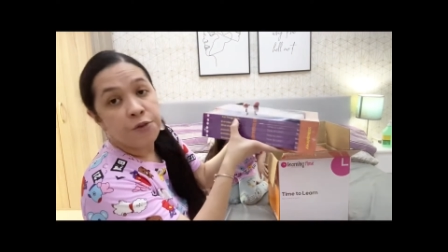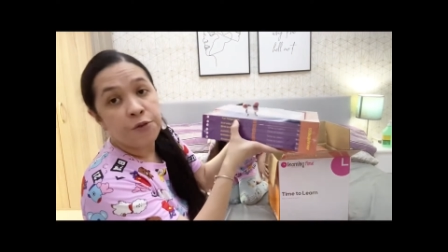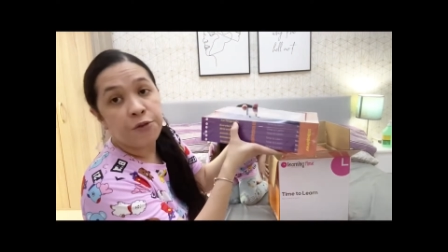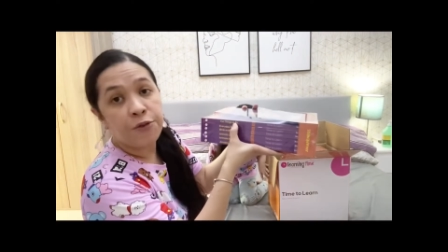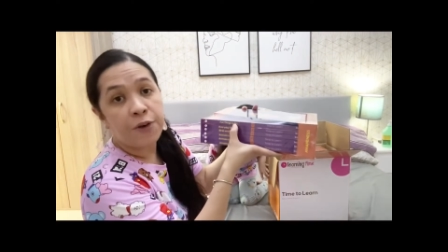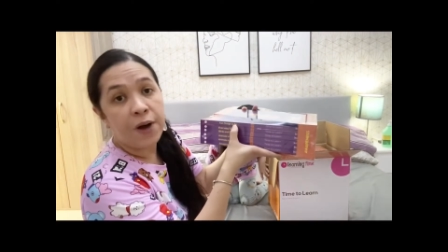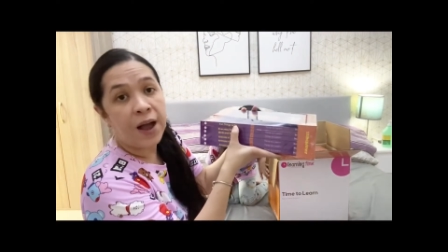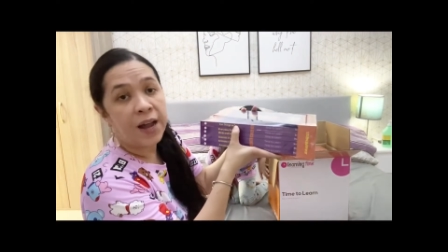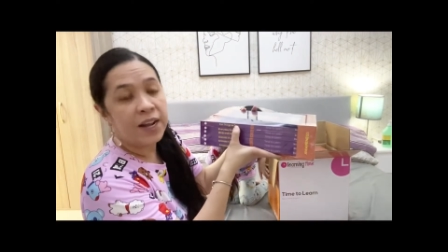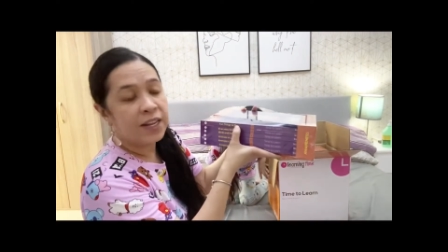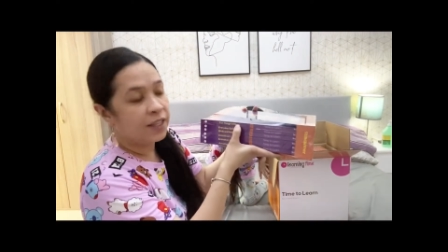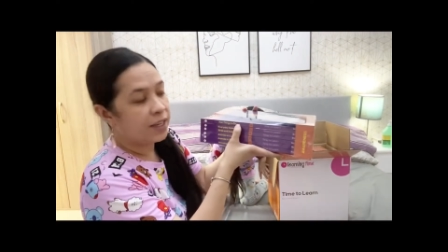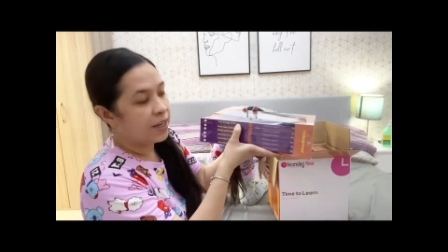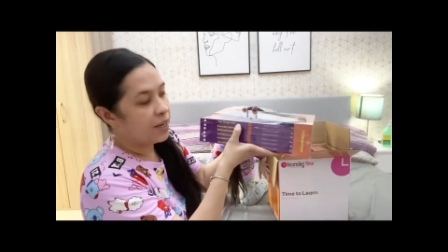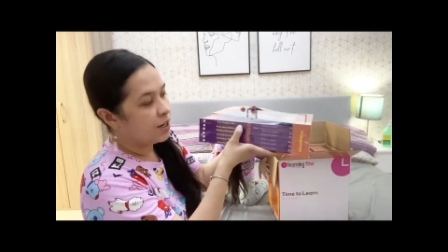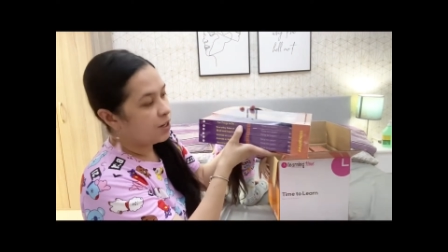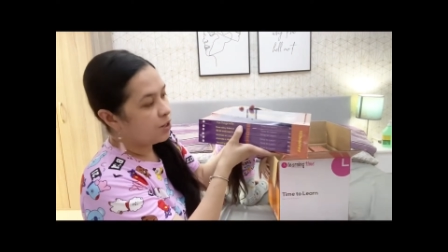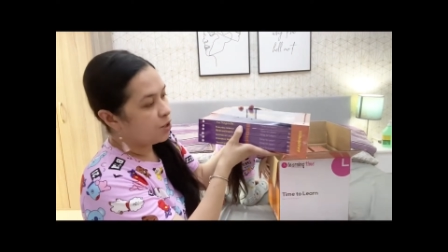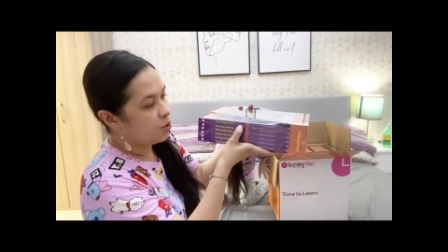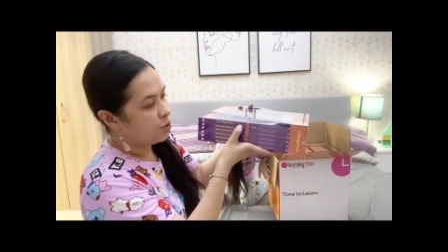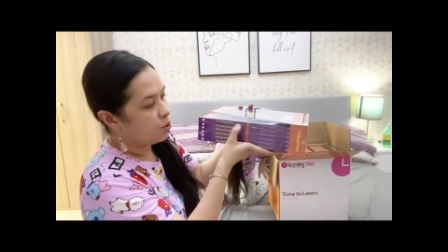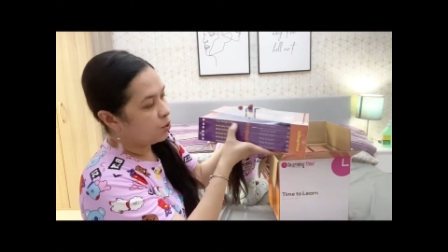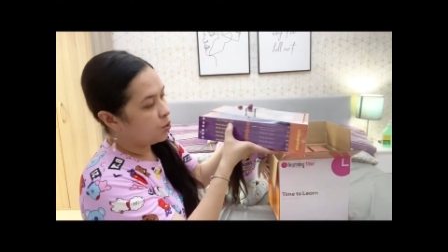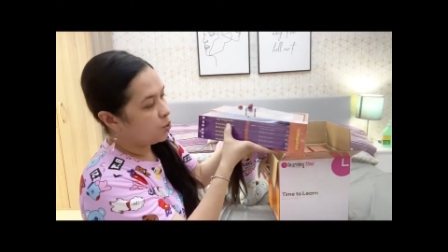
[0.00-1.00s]
Fun
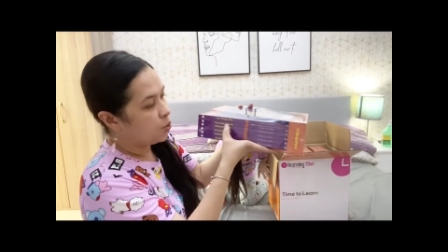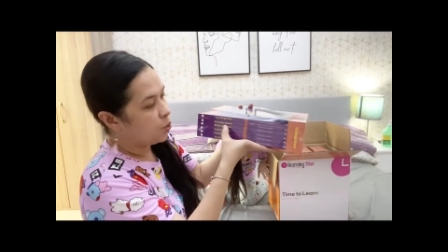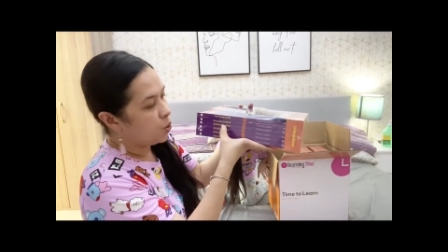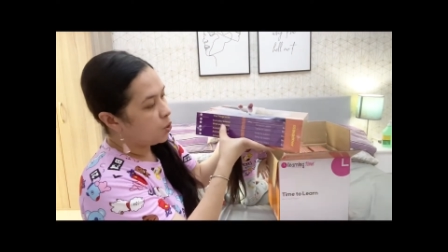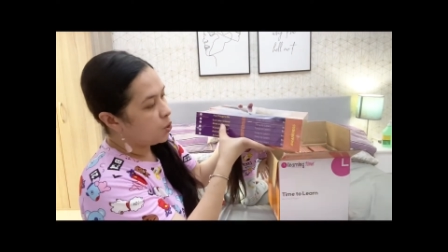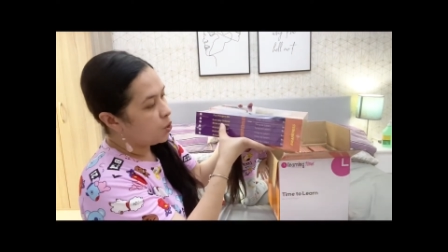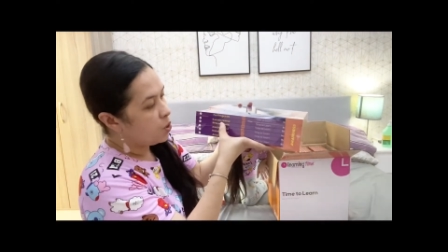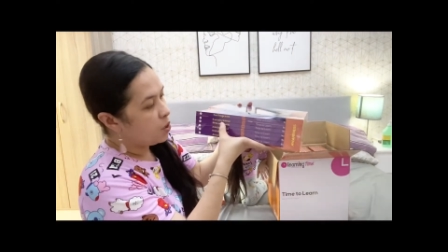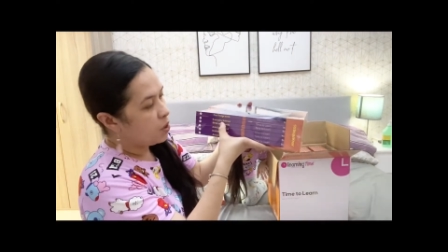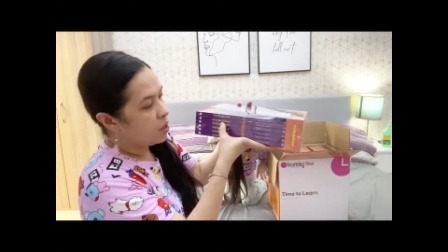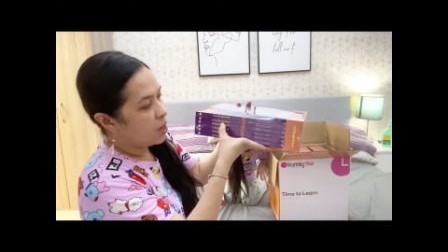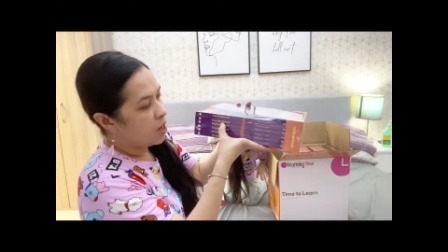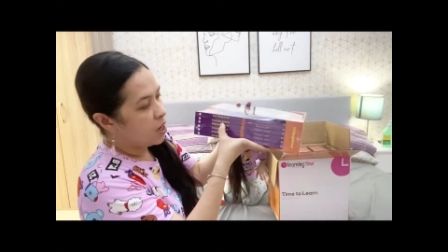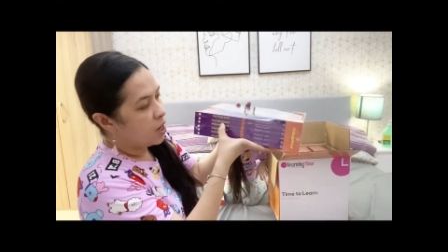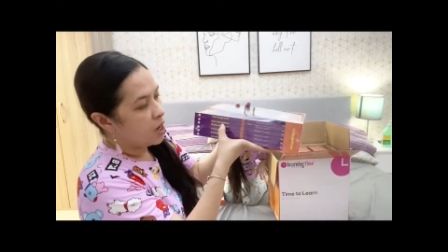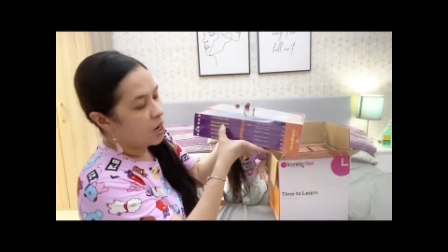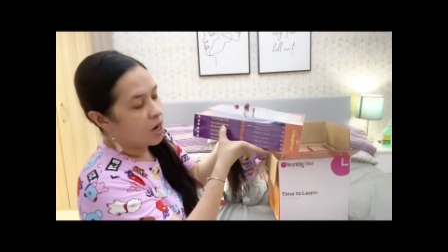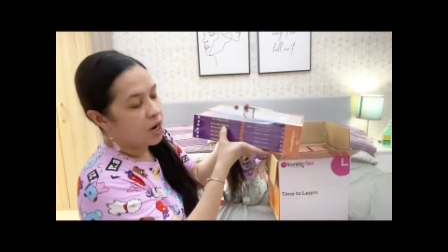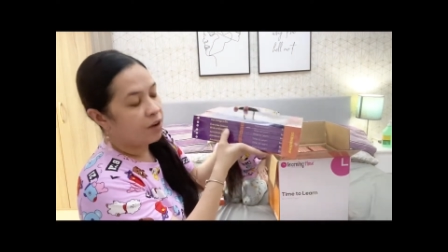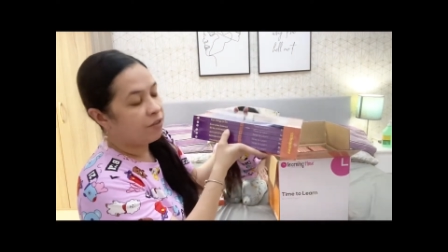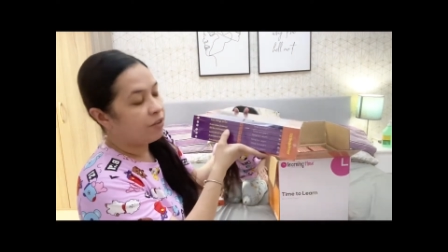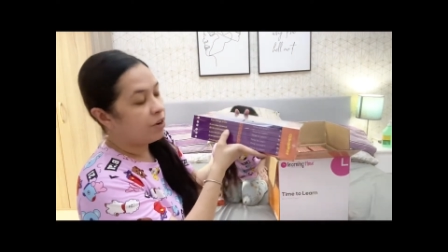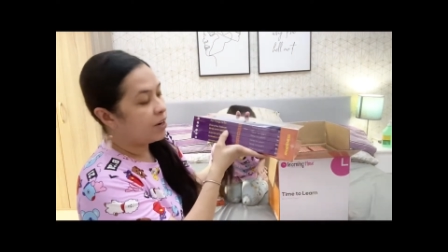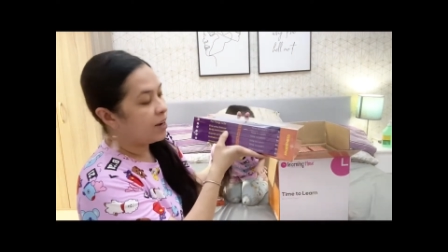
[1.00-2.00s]
Things to Do,
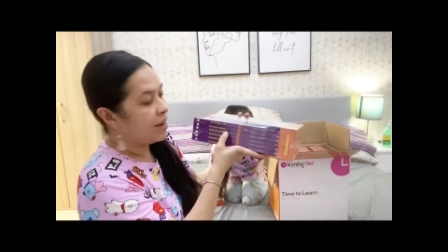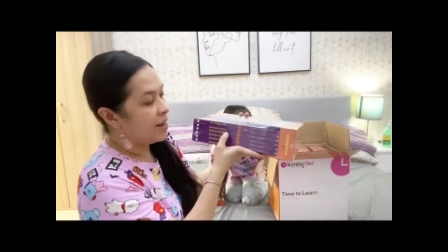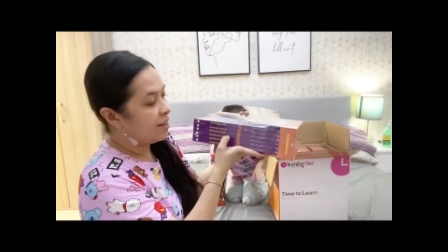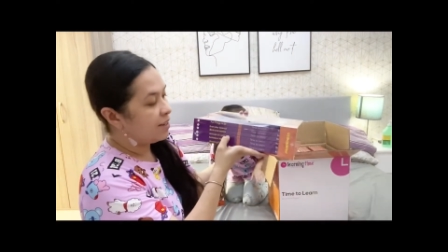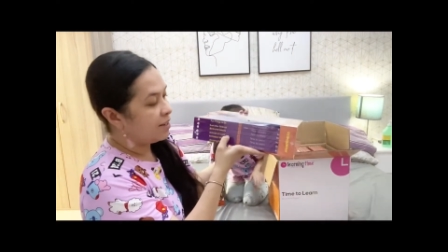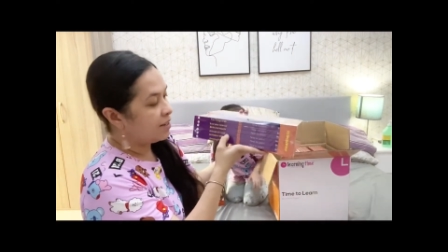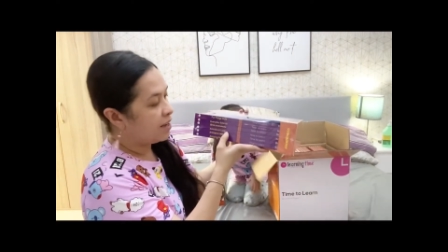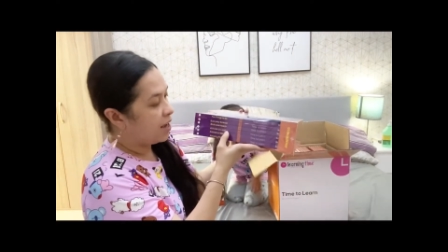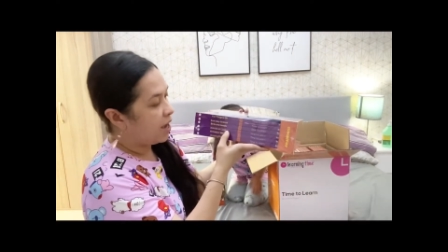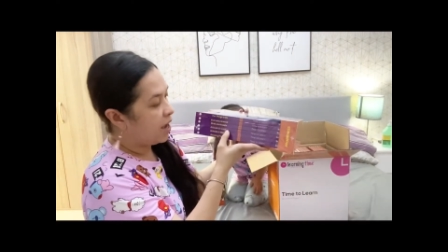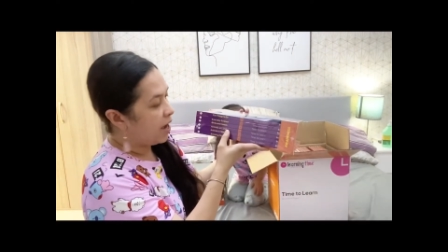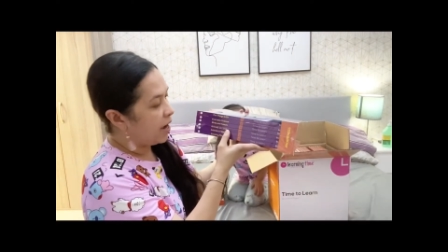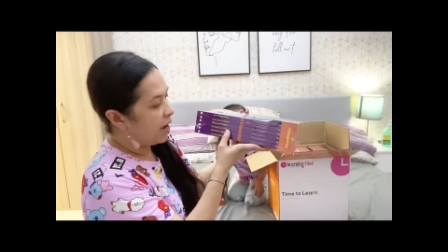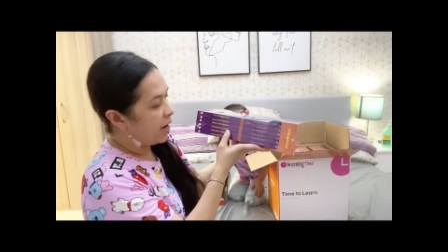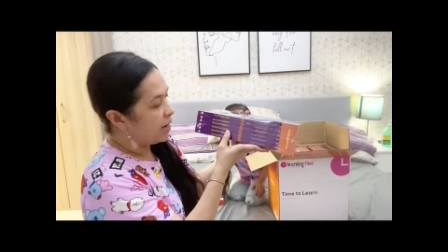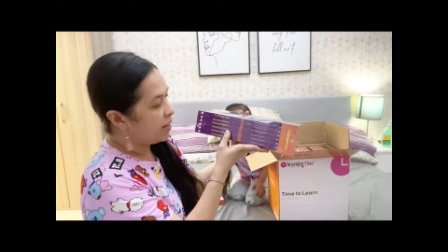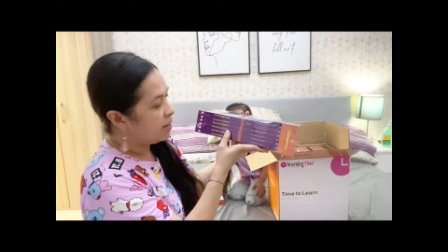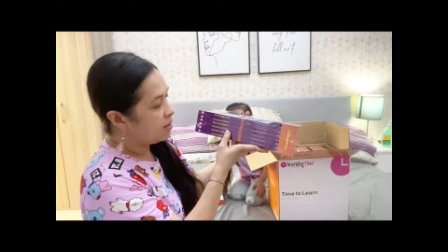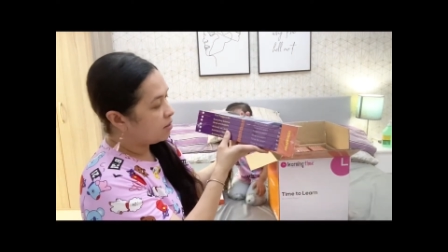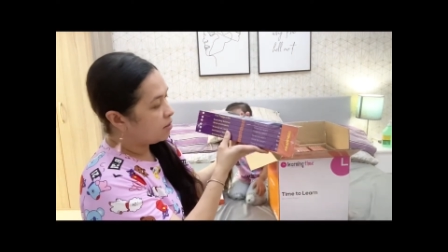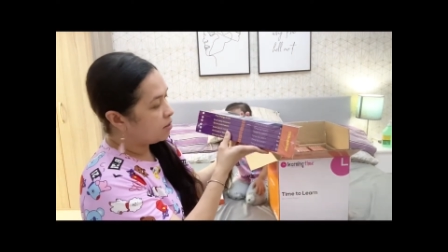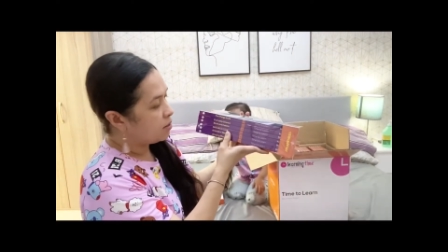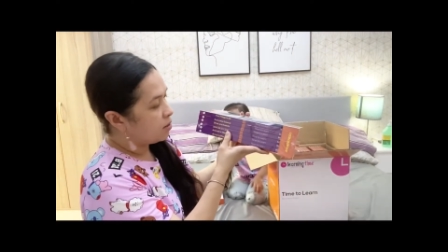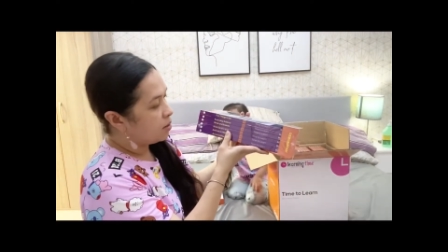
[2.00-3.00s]
Everyday
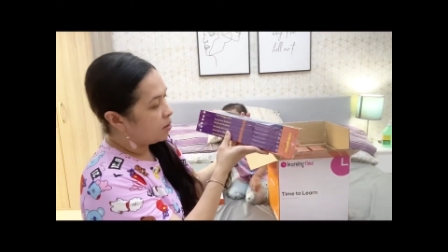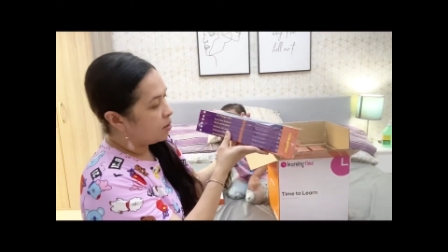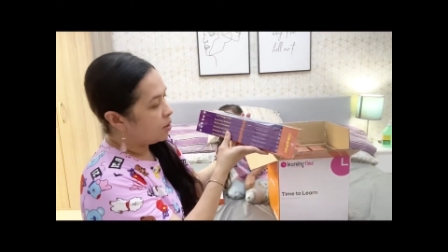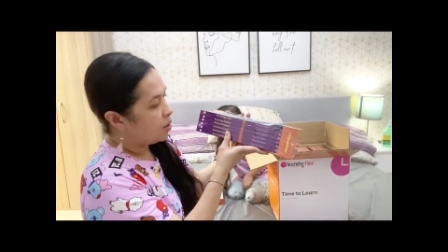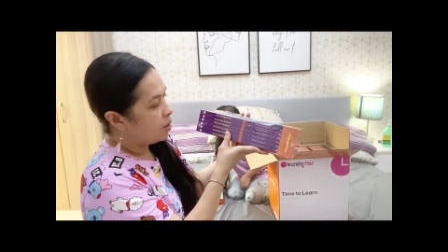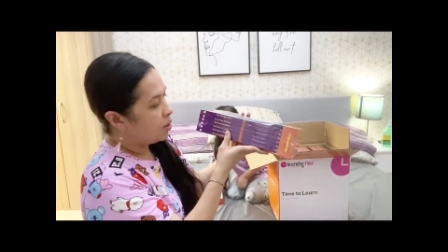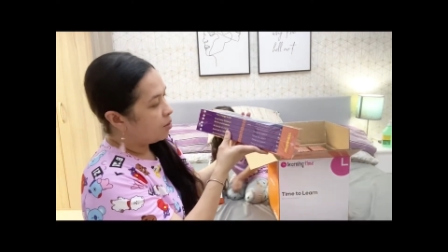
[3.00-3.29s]
Science,